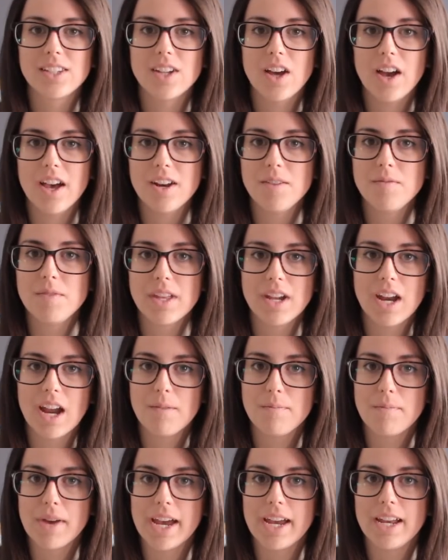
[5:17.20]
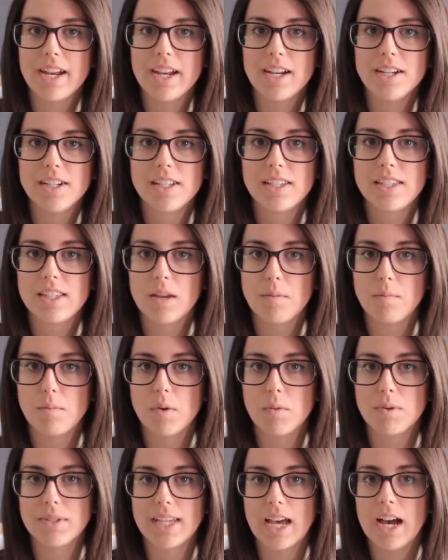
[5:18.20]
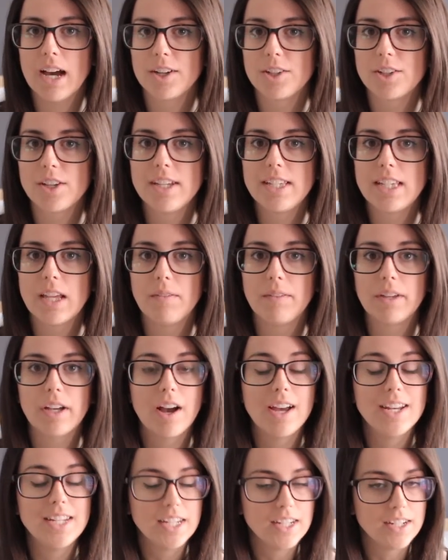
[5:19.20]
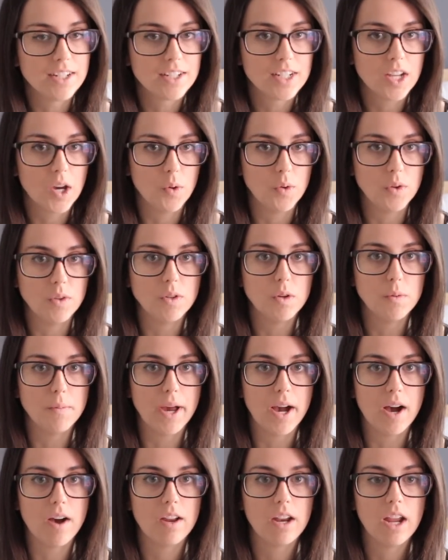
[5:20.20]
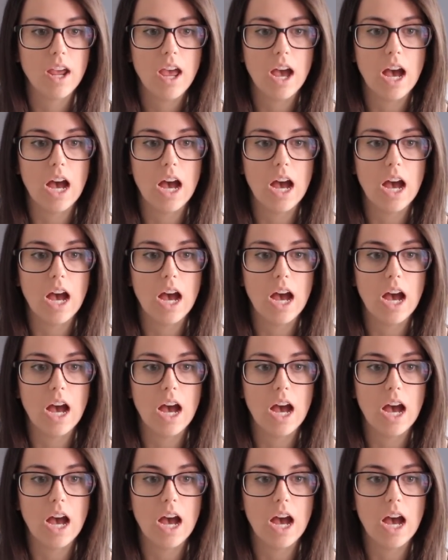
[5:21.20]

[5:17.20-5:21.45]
item that I made in December was actually something I didn't tell you about.